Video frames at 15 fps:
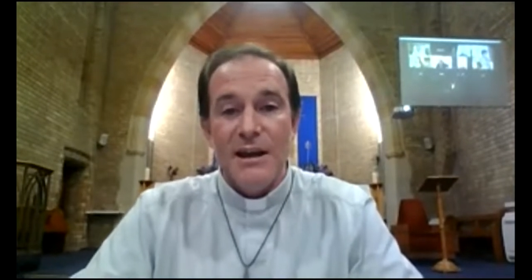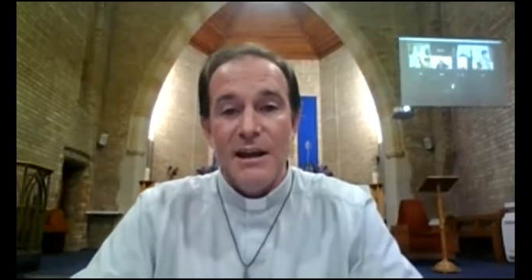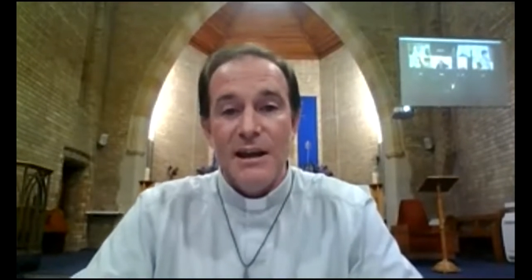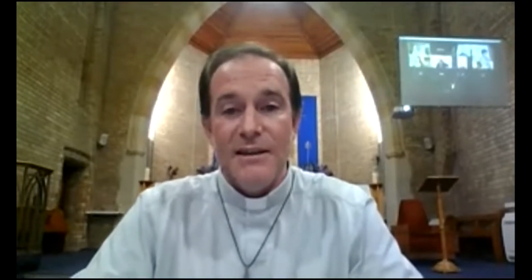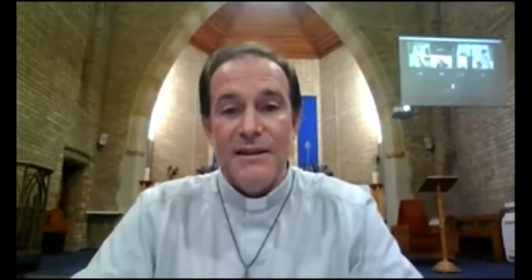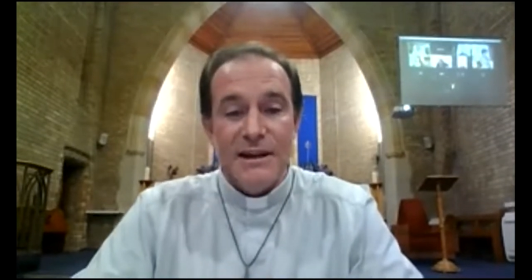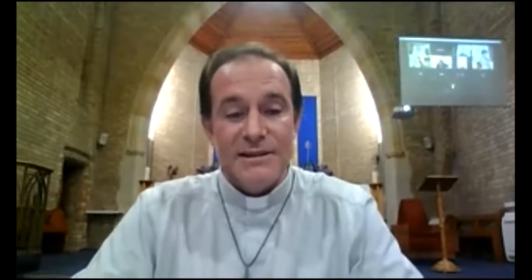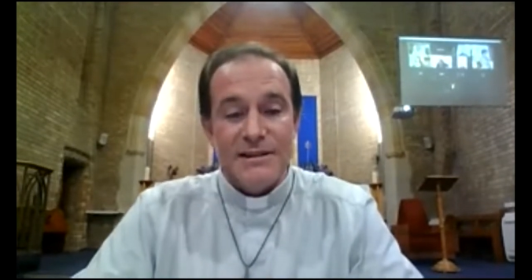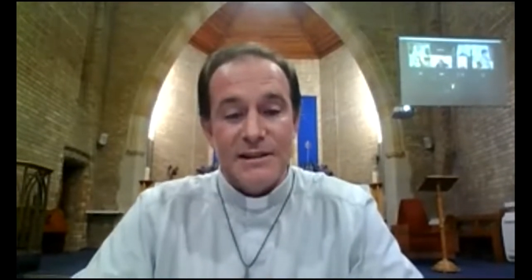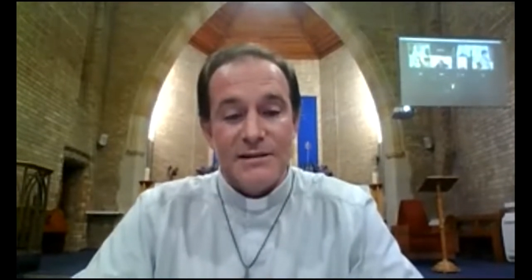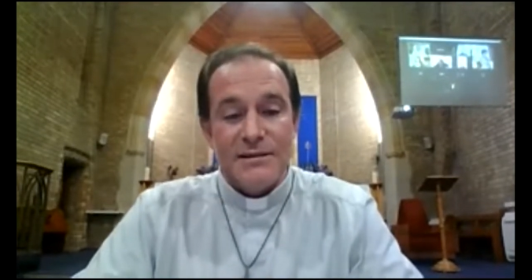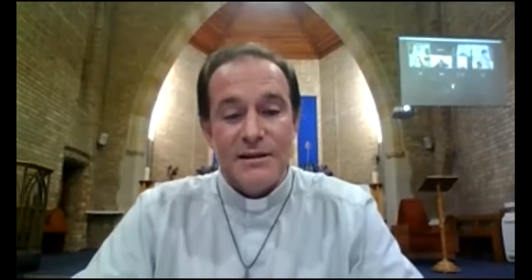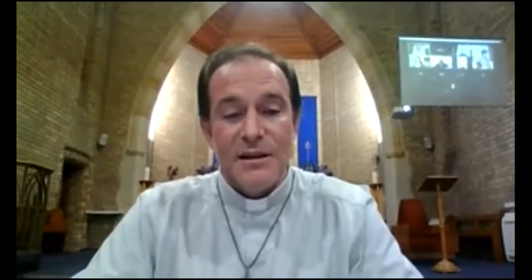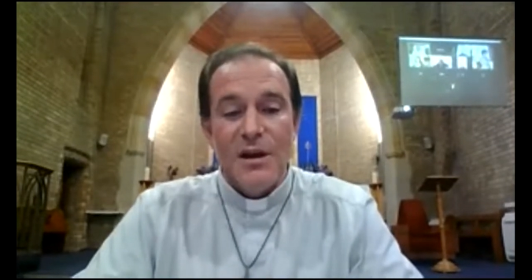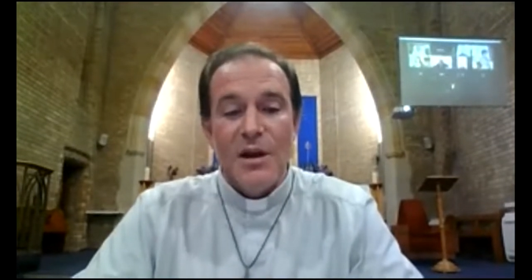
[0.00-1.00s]
And then it says,
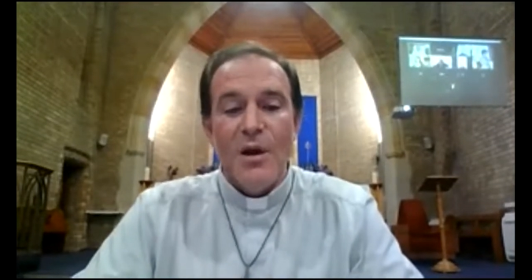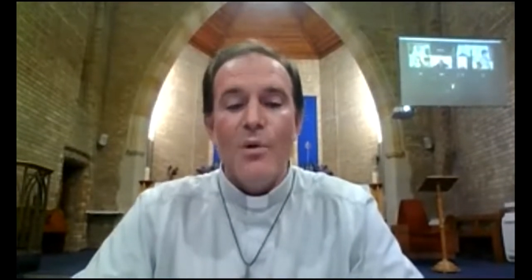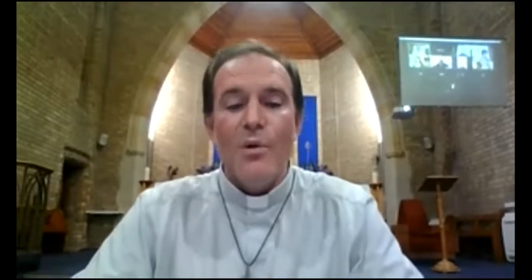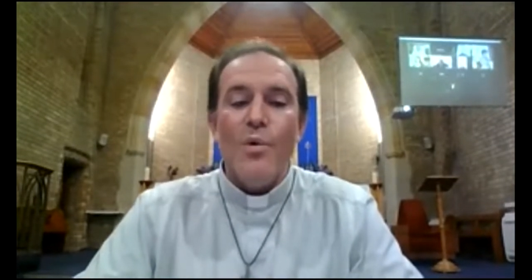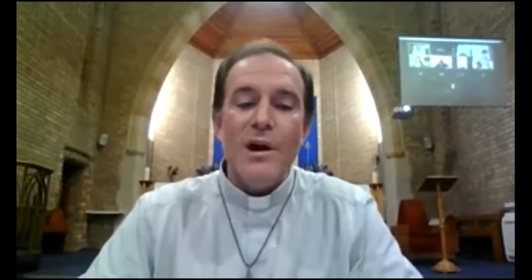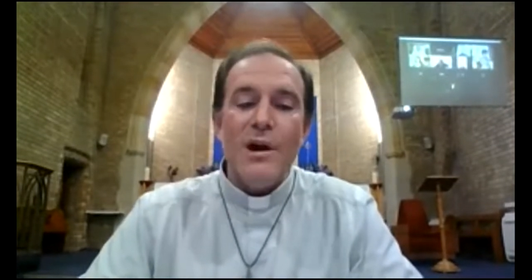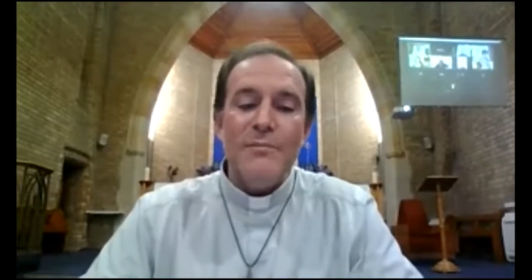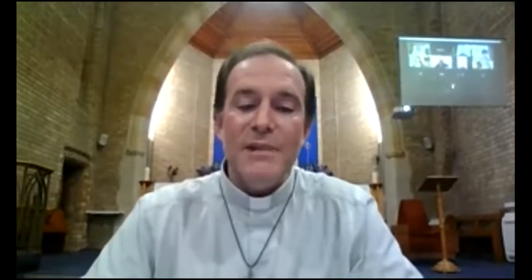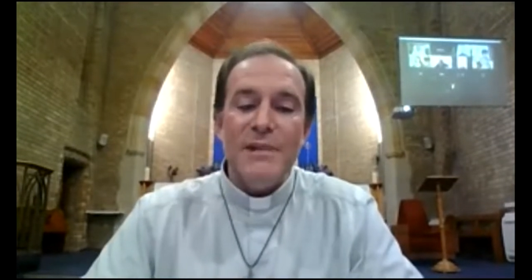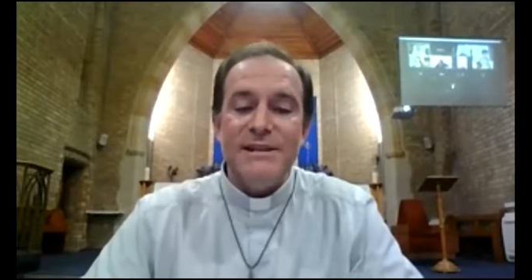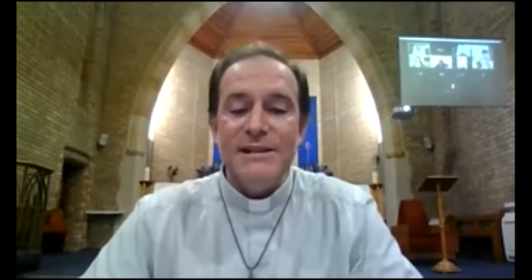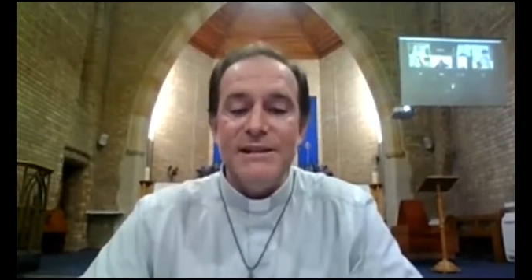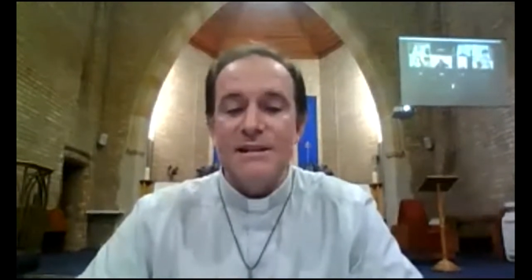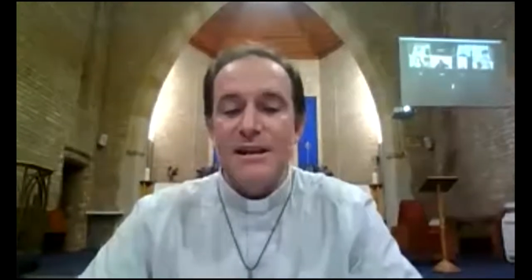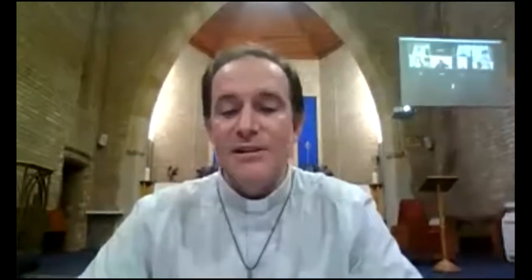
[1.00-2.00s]
what
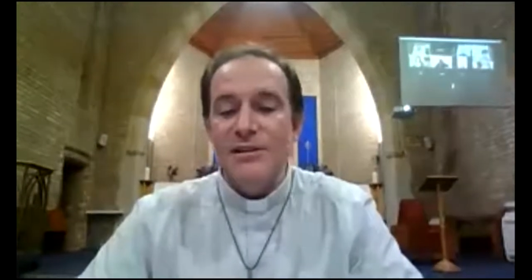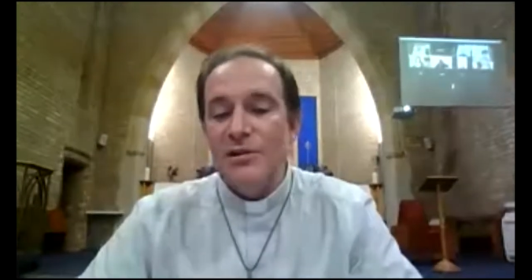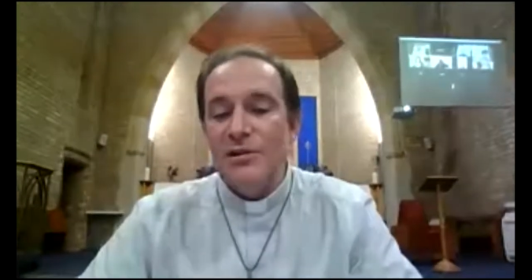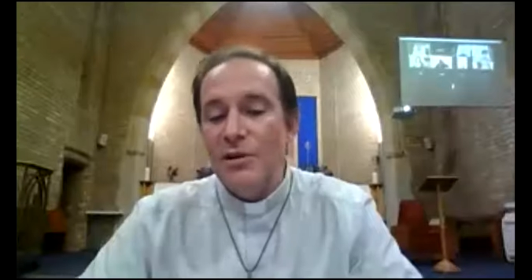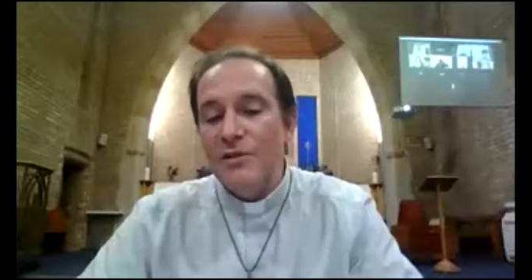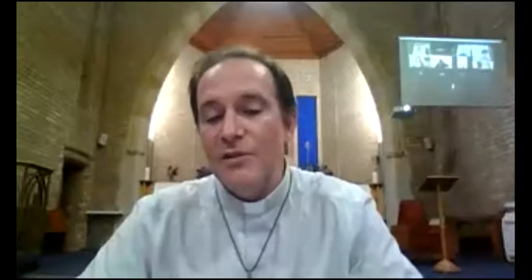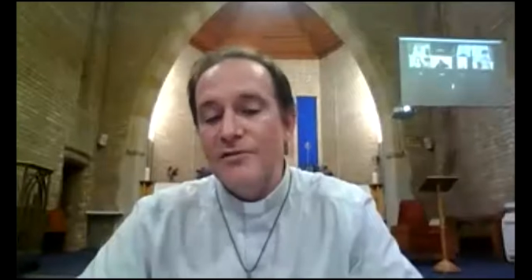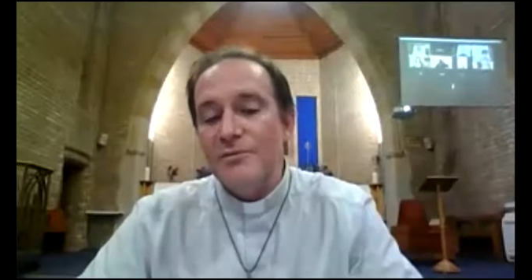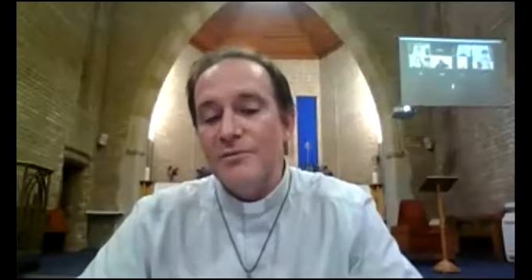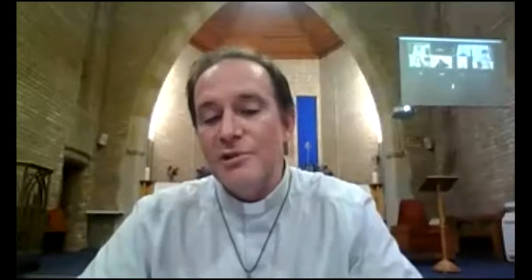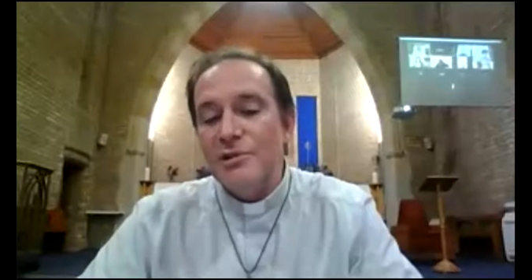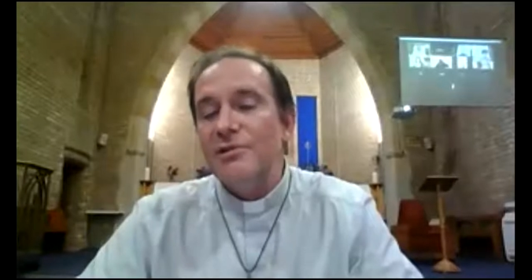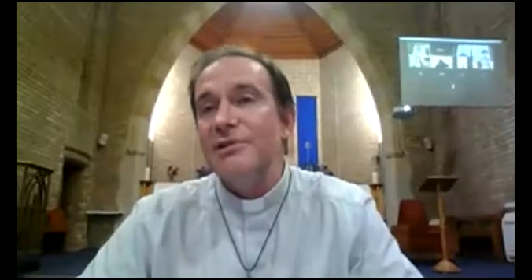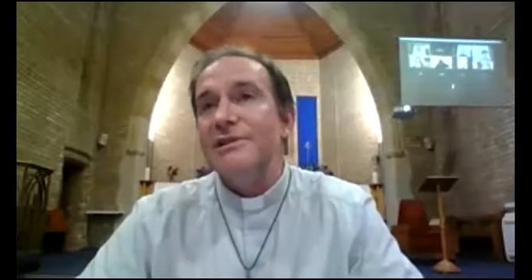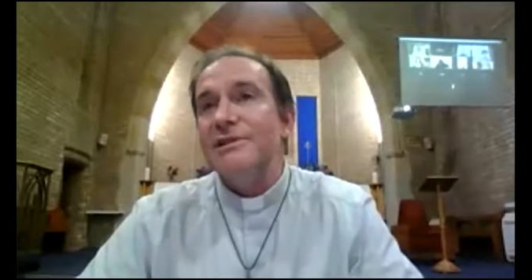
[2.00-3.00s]
message can you learn from
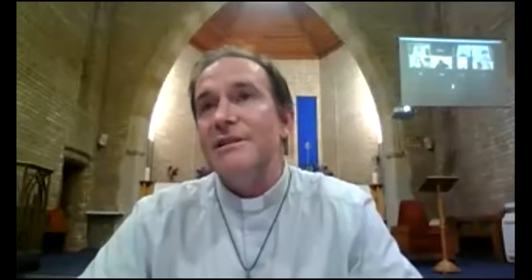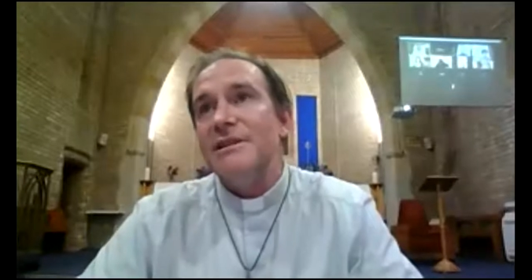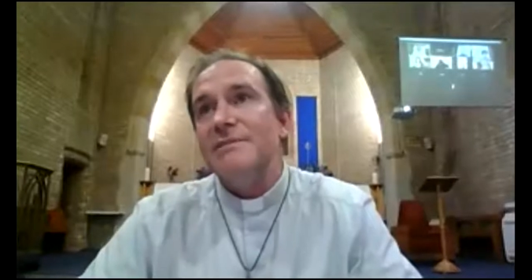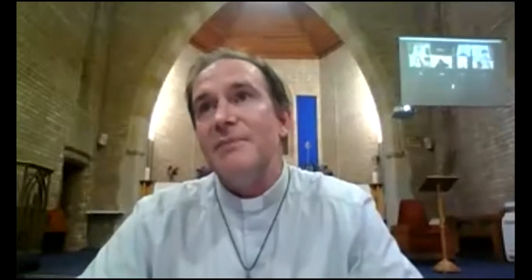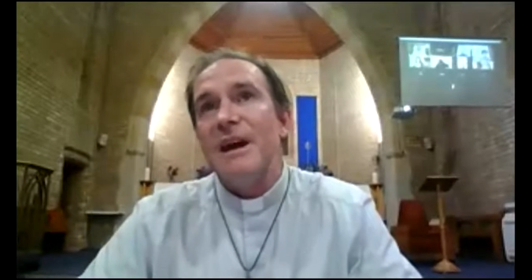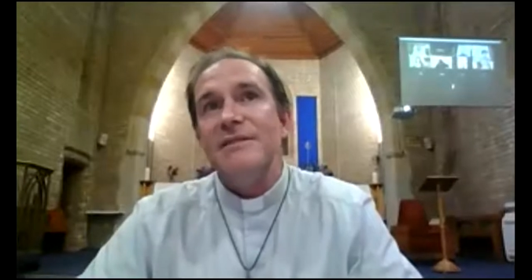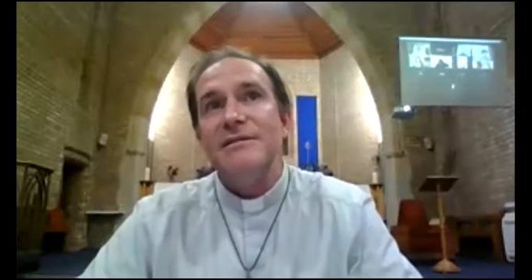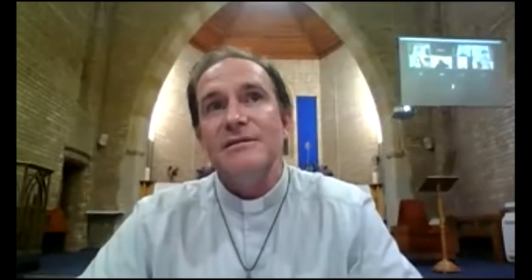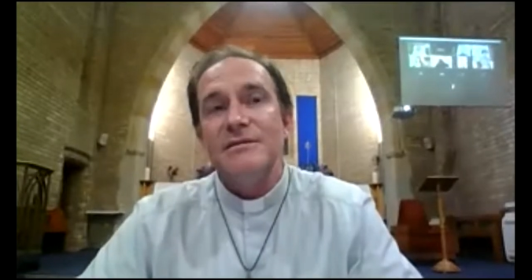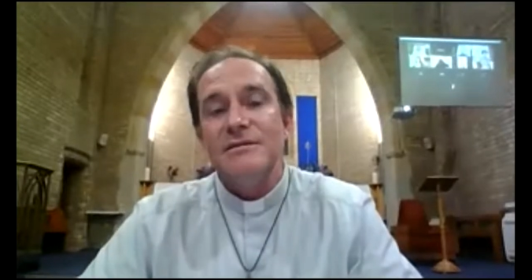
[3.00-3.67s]
Judas in this passage?